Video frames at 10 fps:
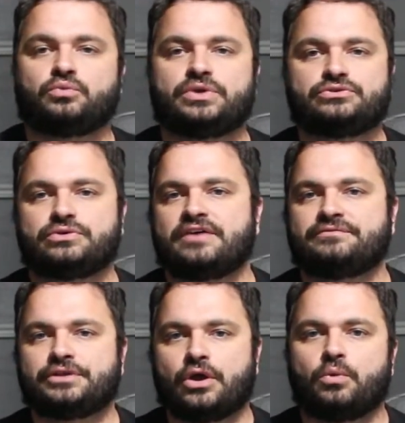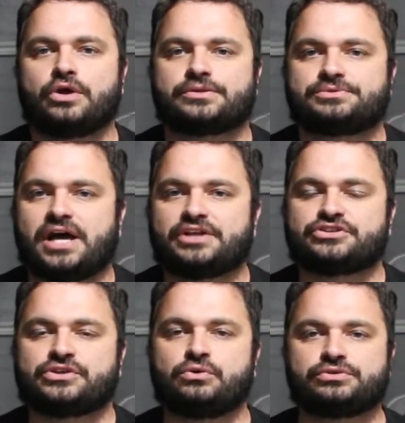We do have workshop chargers
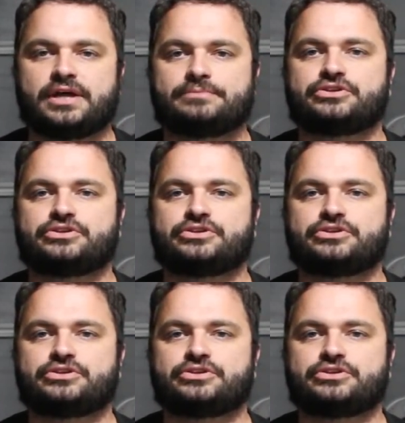are hooked up,